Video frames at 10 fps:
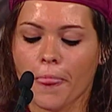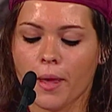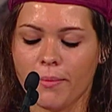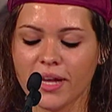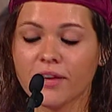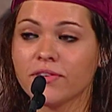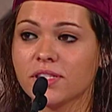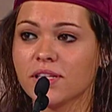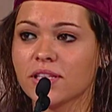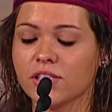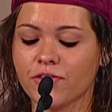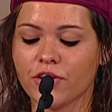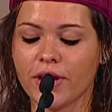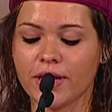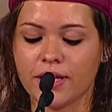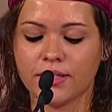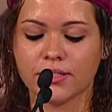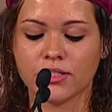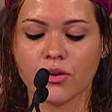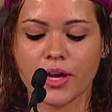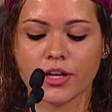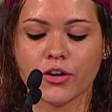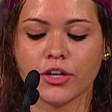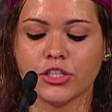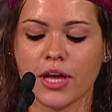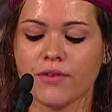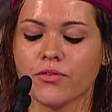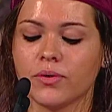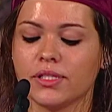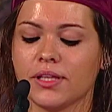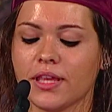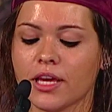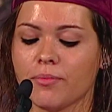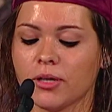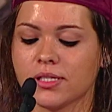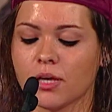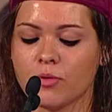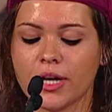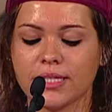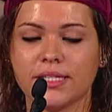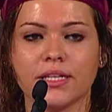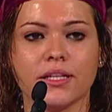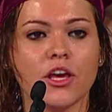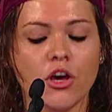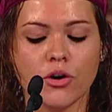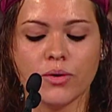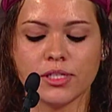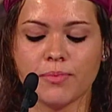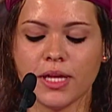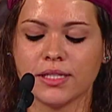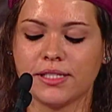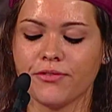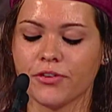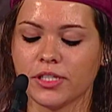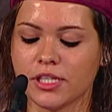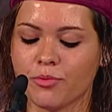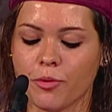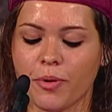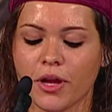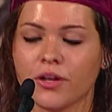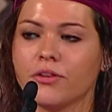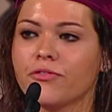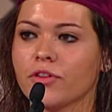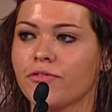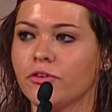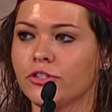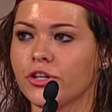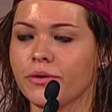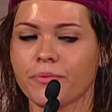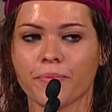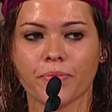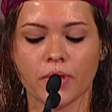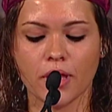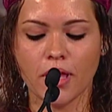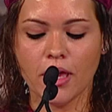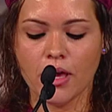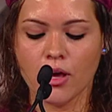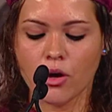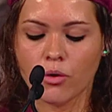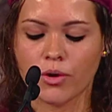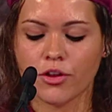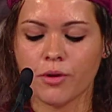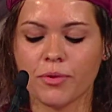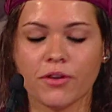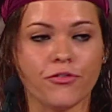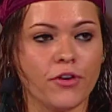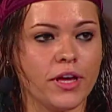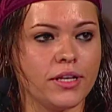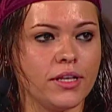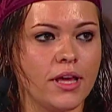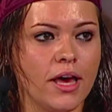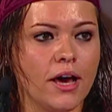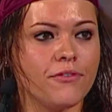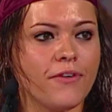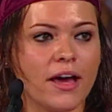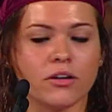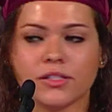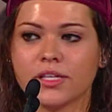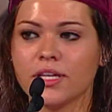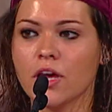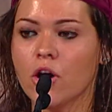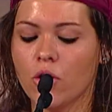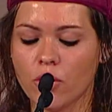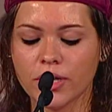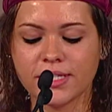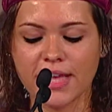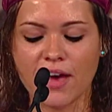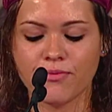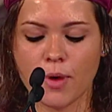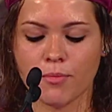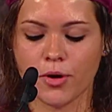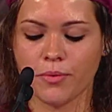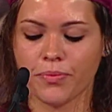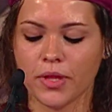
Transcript: Many of us took this for granted, so I encourage everyone to think about someone at Dean who has made a difference in preparing you for the future. Whether it be a friend, a faculty, or a staff member,